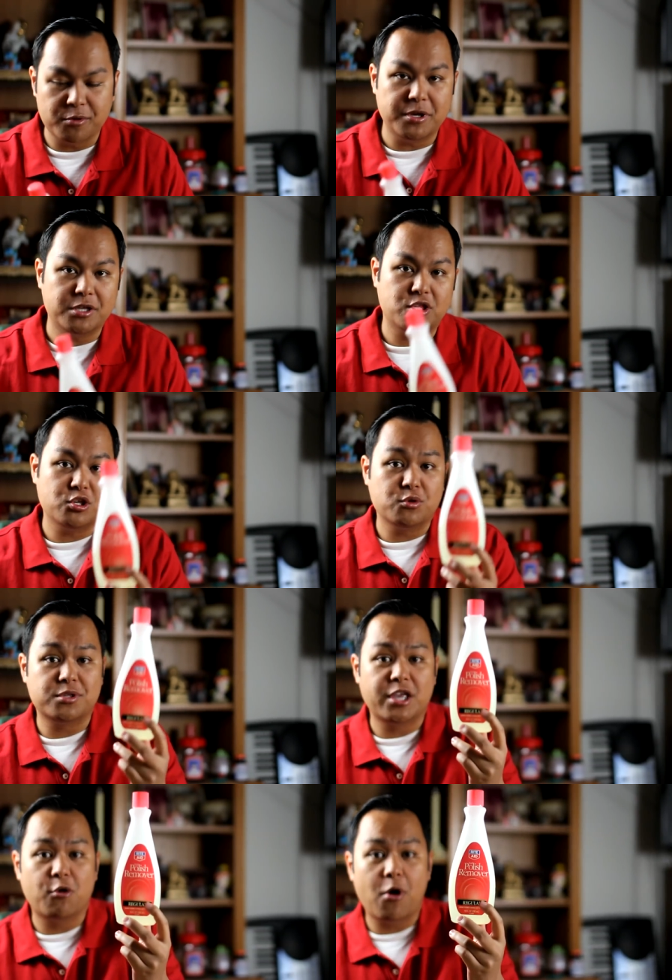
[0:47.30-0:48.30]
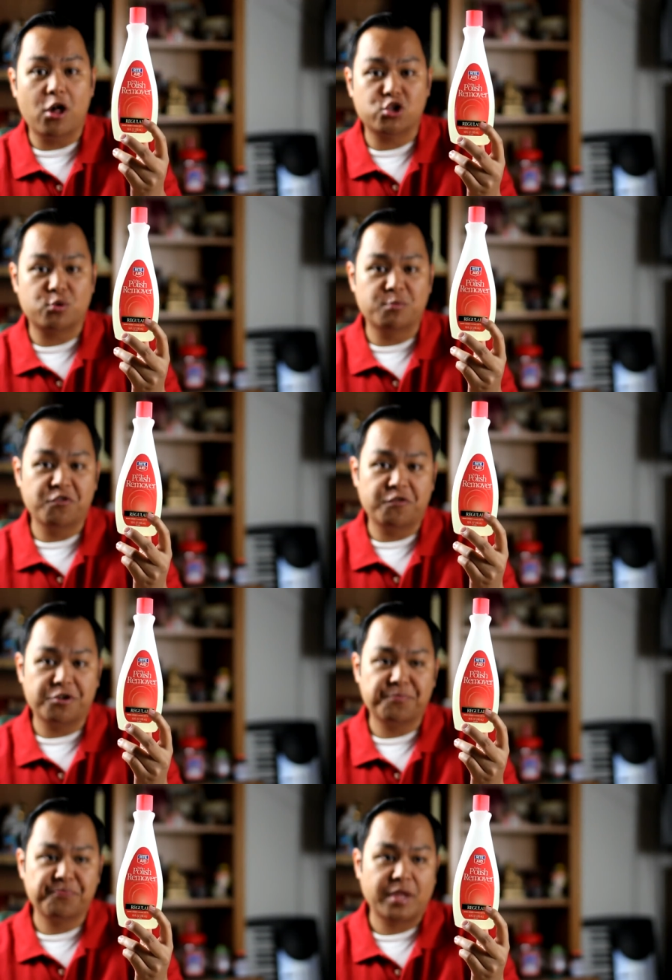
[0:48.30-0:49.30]
would be to use nail polish
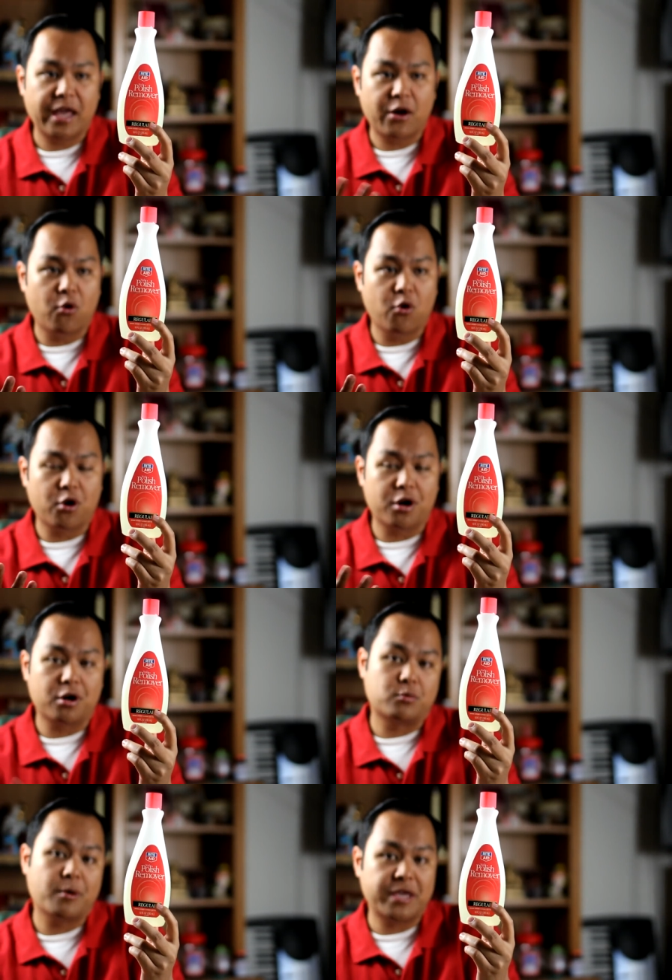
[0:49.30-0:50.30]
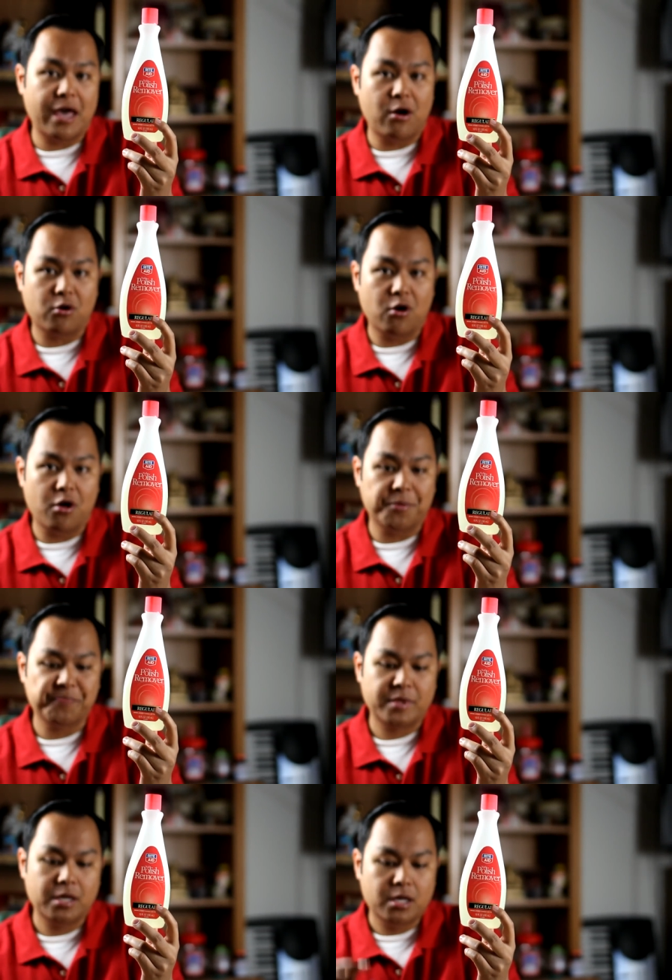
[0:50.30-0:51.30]
remover or rubbing
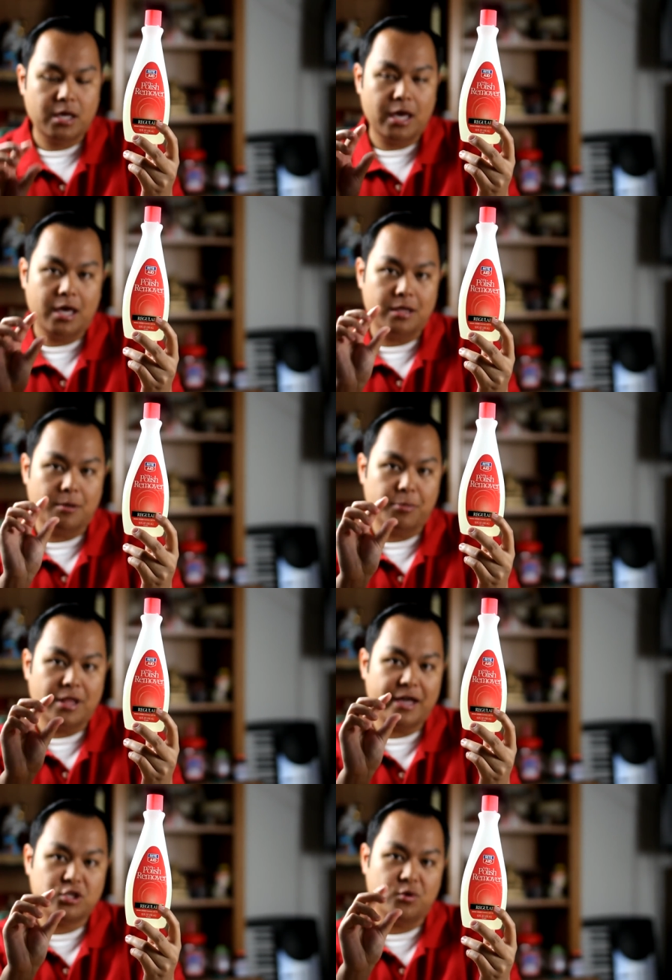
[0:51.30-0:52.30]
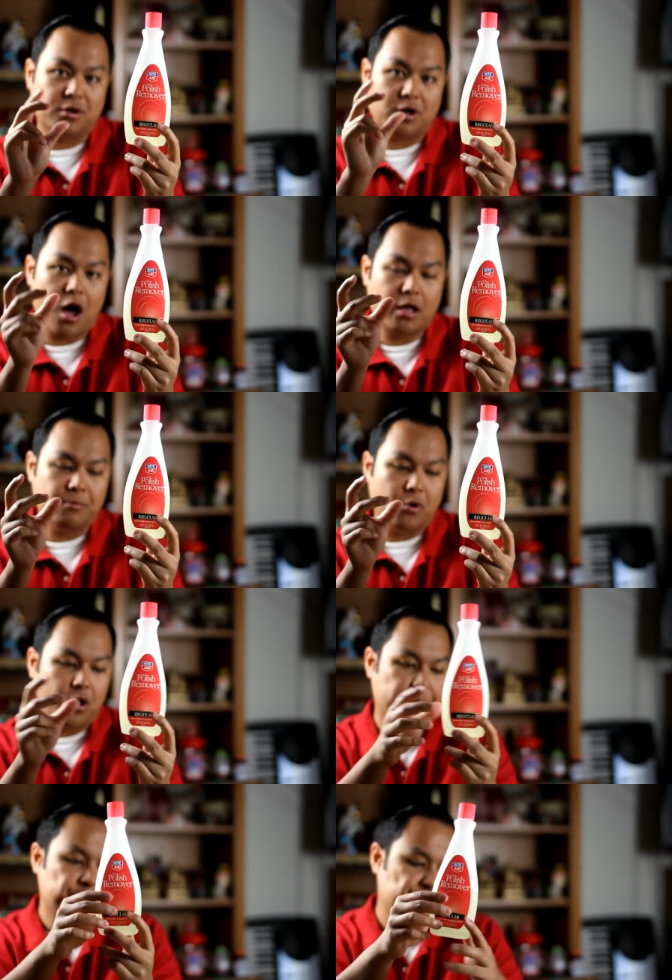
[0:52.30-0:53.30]
alcohol and apply it to a cotton
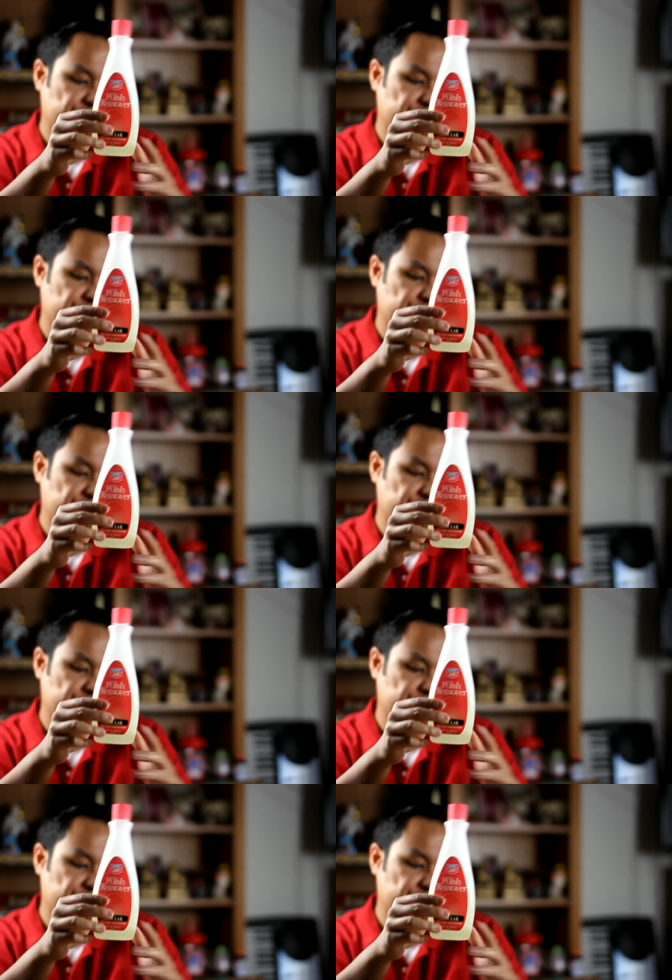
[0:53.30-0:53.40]
ball